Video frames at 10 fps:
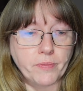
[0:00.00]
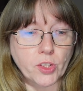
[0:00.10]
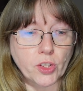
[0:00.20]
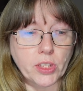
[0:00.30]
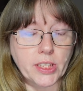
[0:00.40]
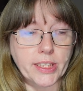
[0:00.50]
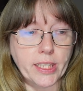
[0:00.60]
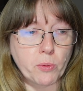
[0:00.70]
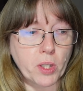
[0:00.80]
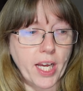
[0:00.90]
just to
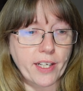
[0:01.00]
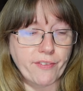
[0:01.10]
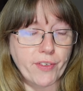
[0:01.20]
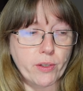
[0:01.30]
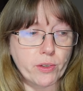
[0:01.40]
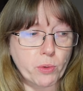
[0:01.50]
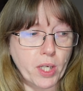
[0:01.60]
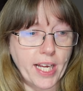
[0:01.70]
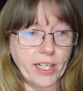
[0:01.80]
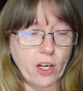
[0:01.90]
see what kind of views, what
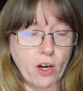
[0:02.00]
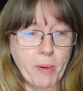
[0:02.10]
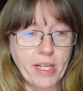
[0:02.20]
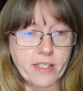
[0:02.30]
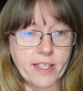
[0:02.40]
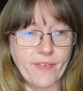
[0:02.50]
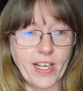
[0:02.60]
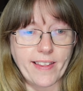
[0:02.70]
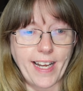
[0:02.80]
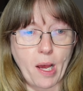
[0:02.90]
kind of comments, if
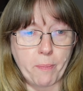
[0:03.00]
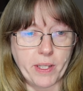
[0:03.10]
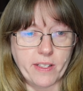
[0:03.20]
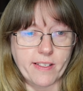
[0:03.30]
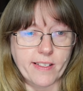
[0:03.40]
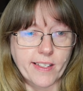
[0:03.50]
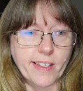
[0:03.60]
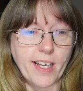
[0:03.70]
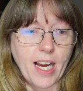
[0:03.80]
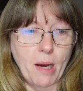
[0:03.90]
anything happens.
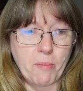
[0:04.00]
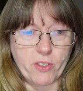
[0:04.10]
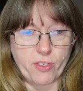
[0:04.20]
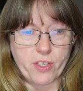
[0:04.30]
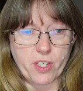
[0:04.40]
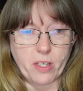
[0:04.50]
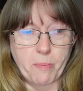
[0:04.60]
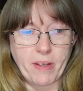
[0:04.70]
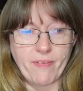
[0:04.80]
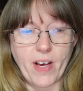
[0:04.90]
I'm not sure it's going to
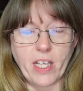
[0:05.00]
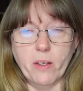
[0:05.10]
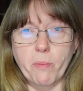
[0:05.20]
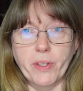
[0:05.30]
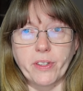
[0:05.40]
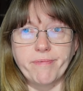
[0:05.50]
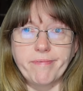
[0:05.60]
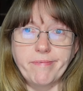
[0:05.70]
be valuable,